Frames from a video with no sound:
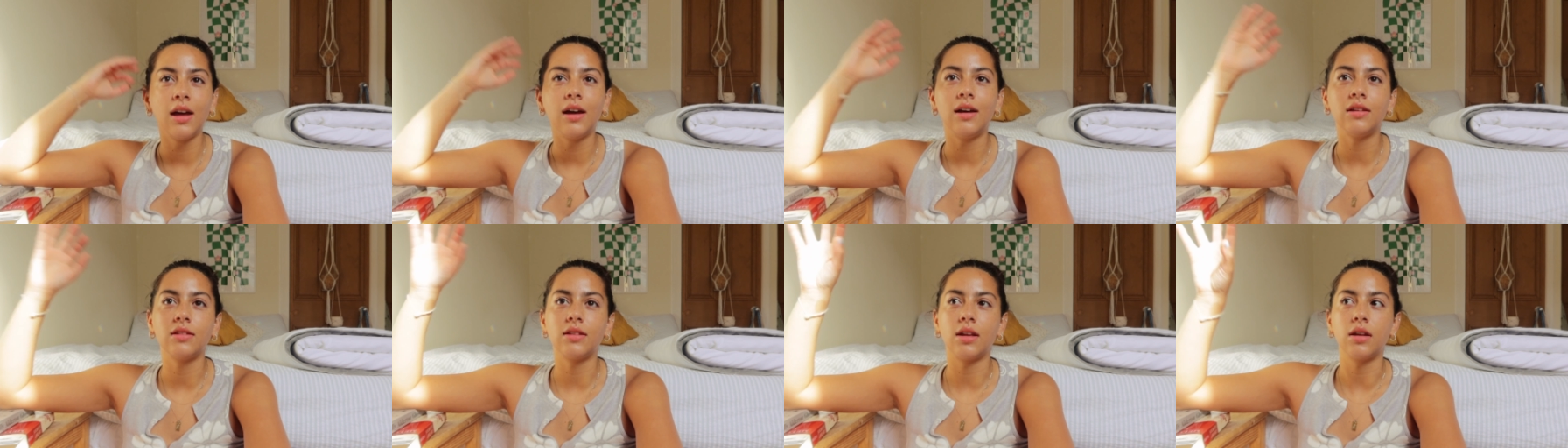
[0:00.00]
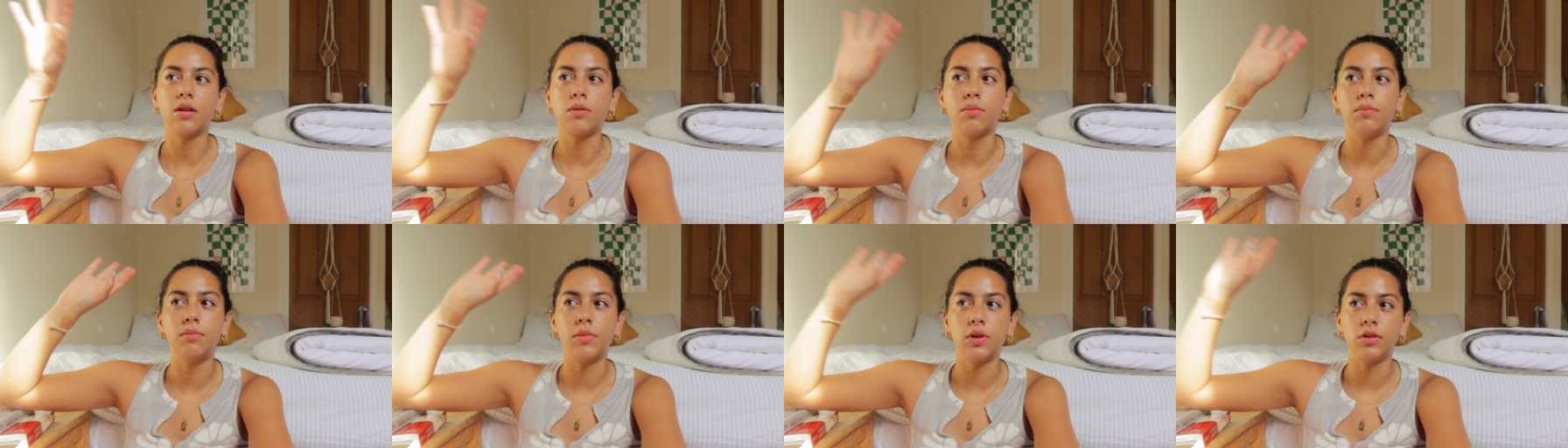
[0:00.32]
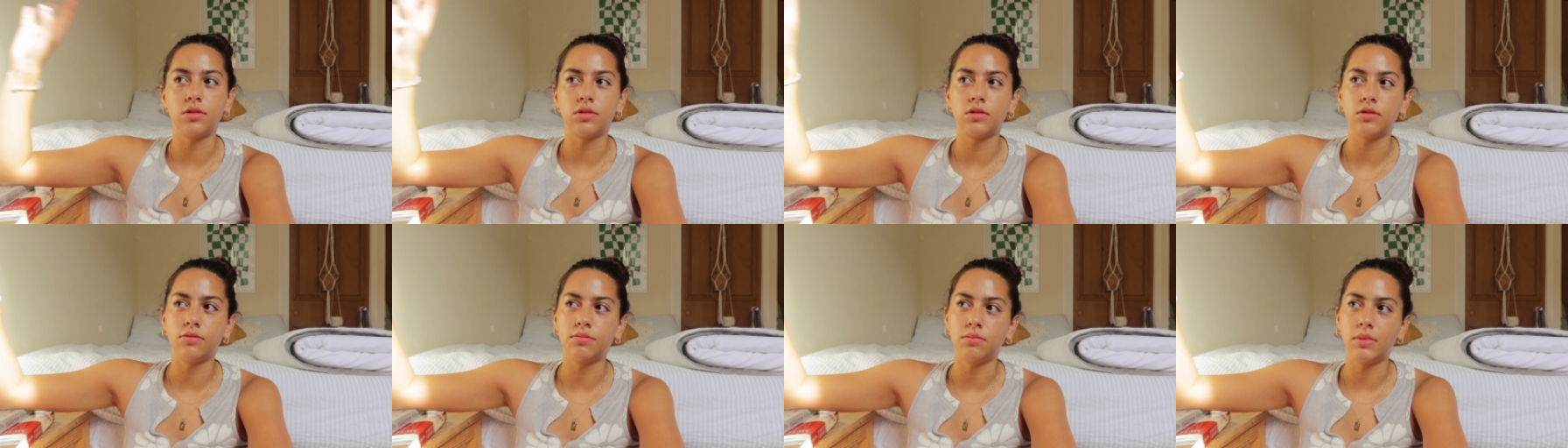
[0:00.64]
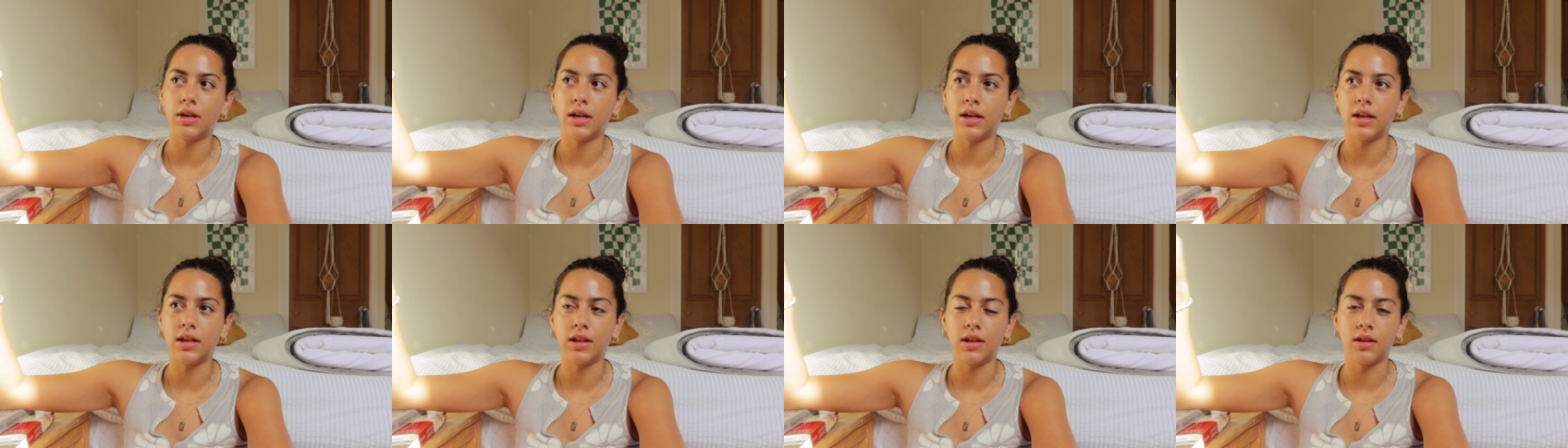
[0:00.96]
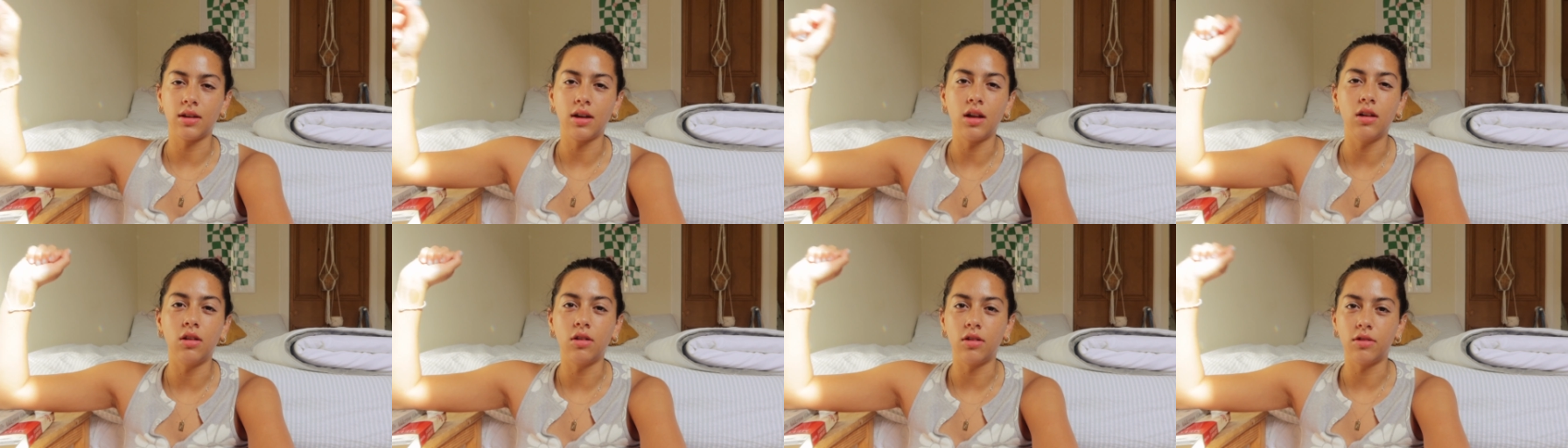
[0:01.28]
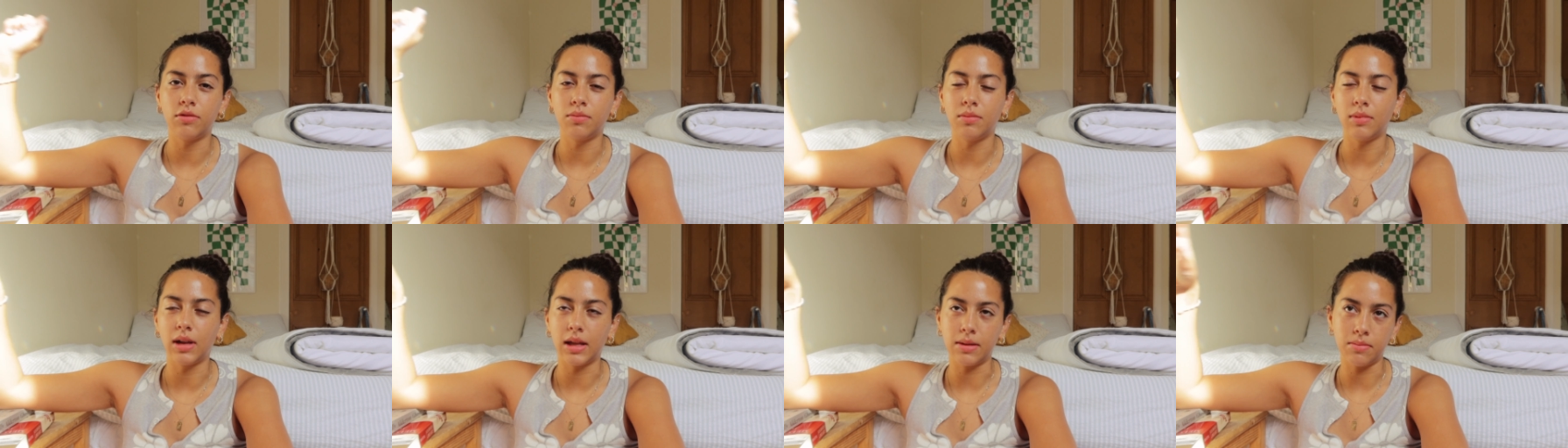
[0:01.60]
It's like most of my, a lot
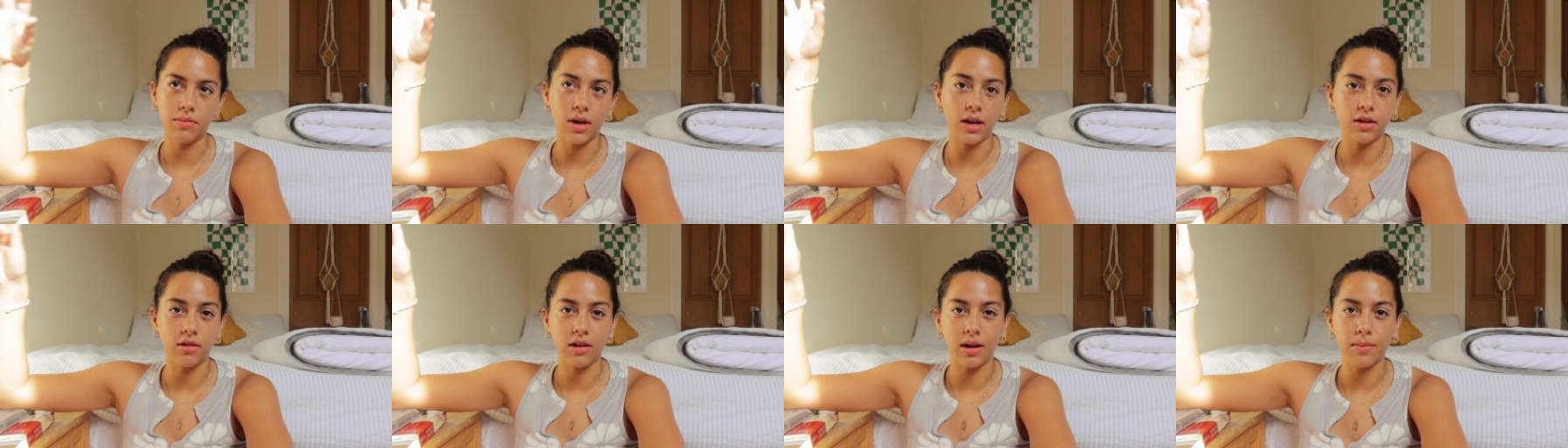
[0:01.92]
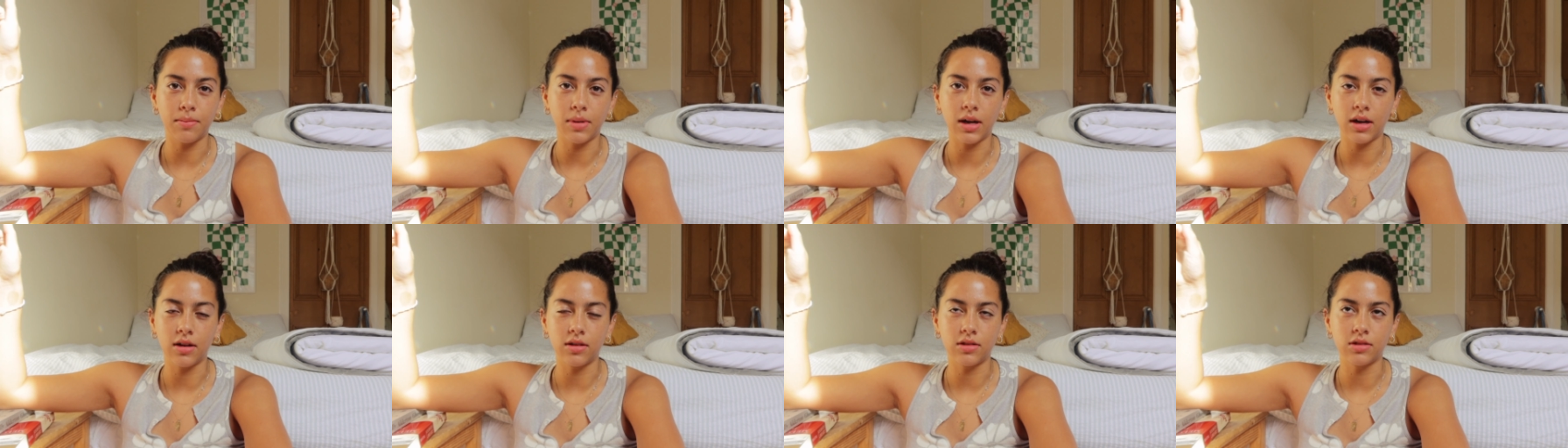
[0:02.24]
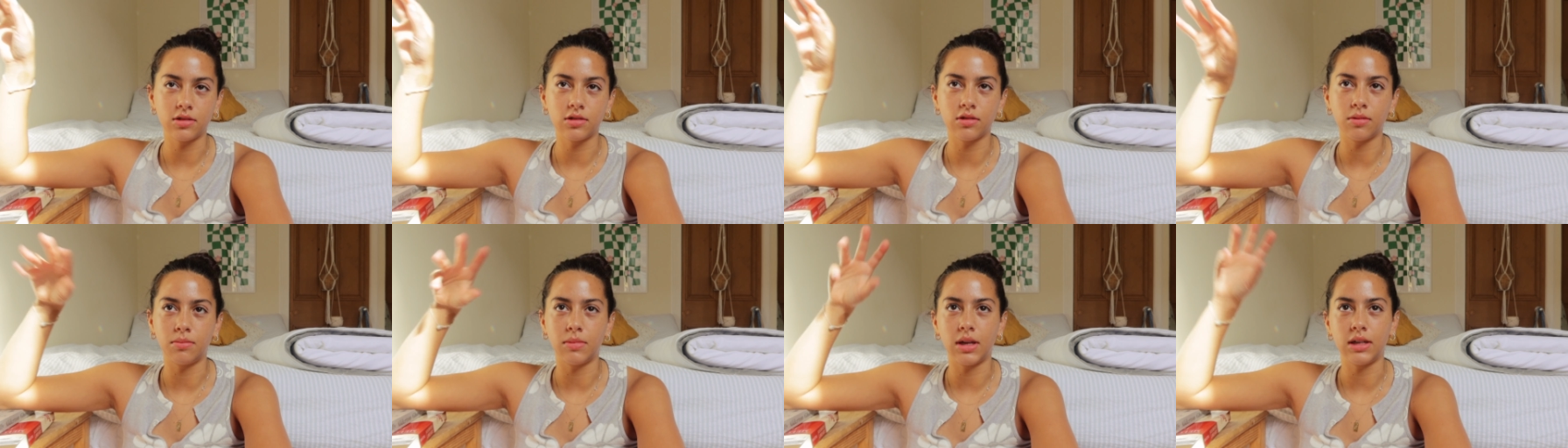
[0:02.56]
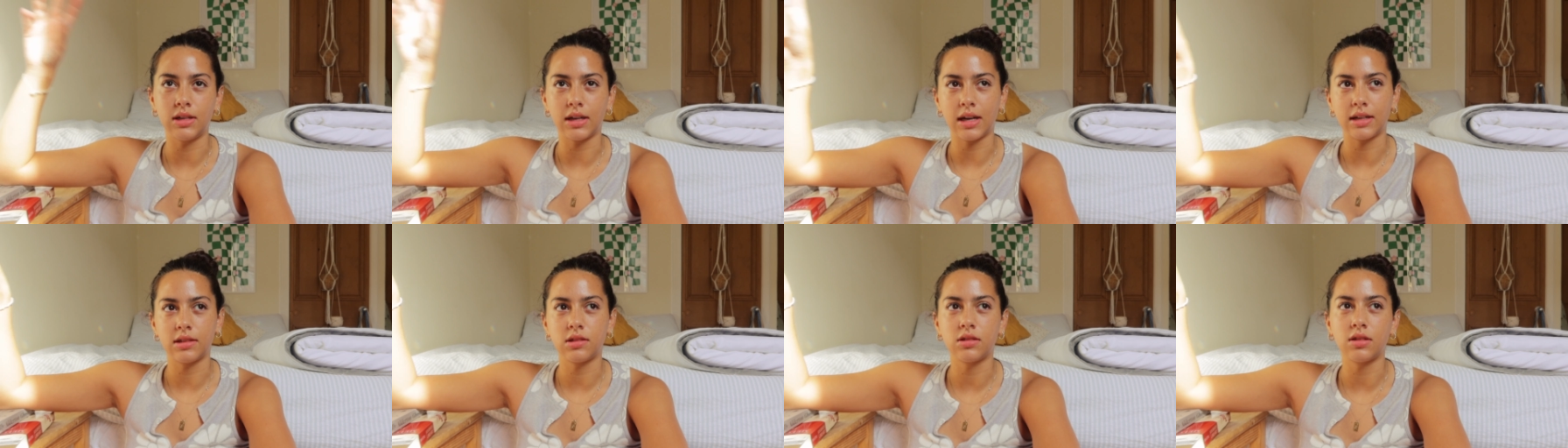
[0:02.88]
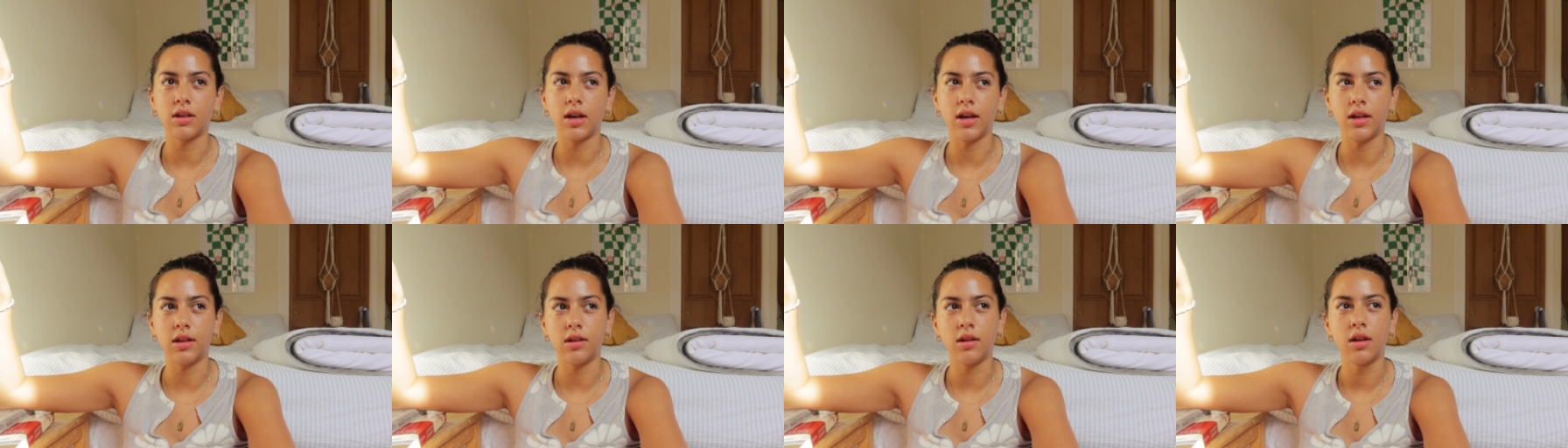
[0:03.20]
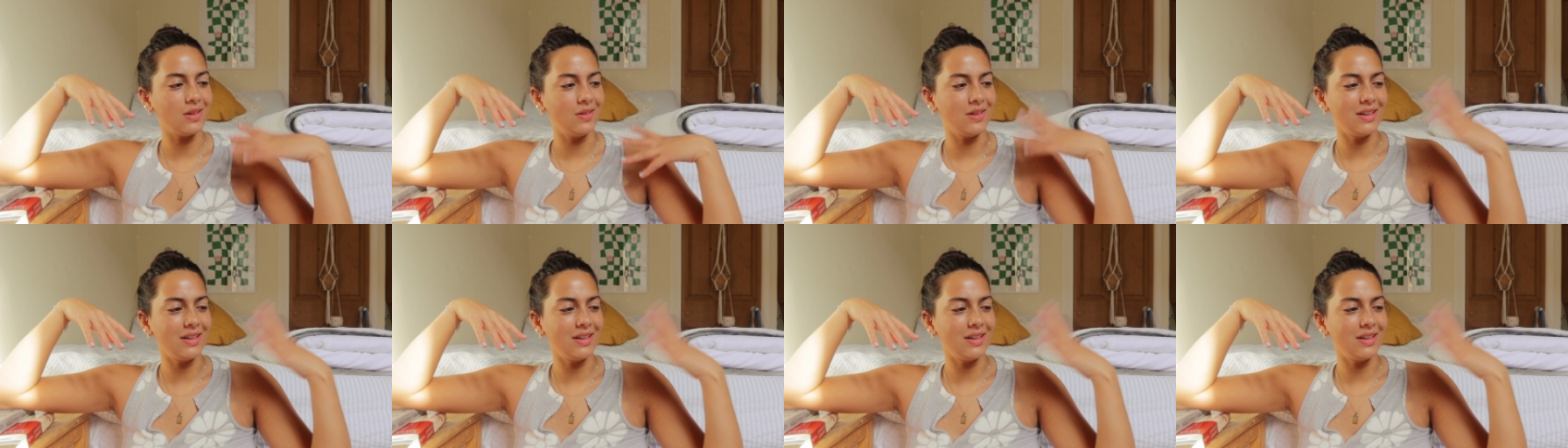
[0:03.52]
of like my grandparents on my dad's side,